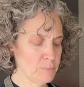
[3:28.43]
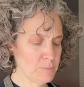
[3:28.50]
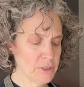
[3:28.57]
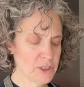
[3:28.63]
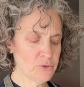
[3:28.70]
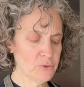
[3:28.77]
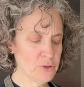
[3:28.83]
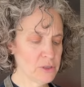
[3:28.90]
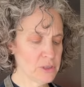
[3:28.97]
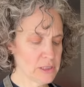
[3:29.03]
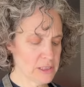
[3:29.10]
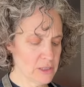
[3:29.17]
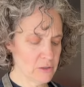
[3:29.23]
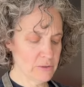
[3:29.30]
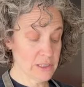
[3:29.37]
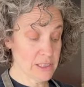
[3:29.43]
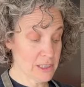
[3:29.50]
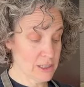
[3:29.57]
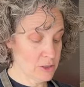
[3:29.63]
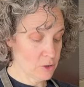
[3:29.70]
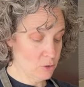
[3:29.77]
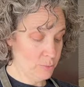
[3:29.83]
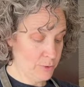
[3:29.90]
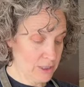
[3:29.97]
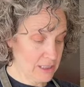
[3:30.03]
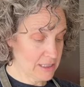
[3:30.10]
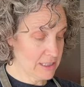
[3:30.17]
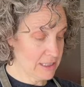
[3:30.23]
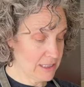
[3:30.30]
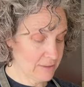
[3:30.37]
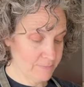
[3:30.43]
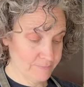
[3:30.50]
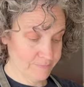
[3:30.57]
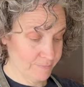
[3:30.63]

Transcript: Beetroot, so it's super easy.